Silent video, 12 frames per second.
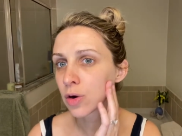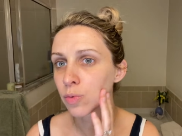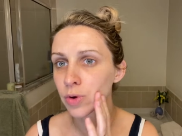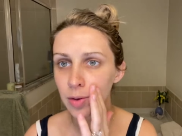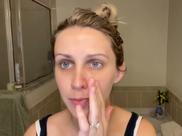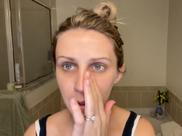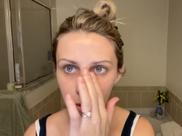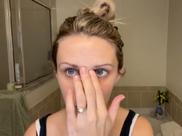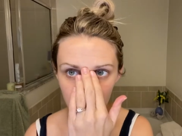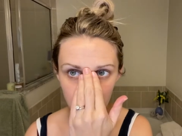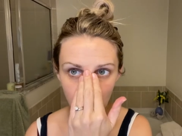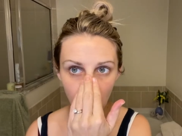
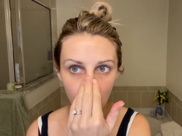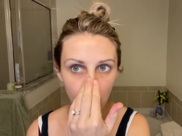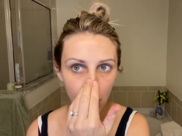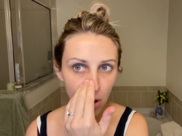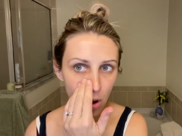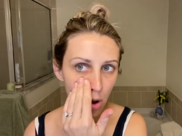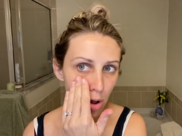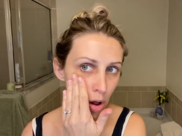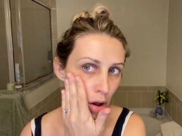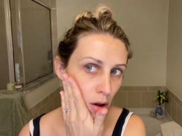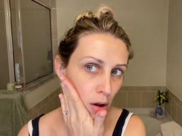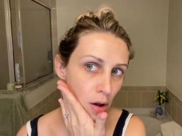rebuild
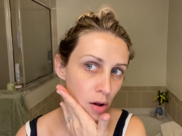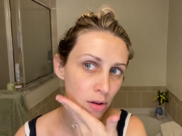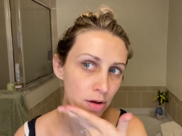all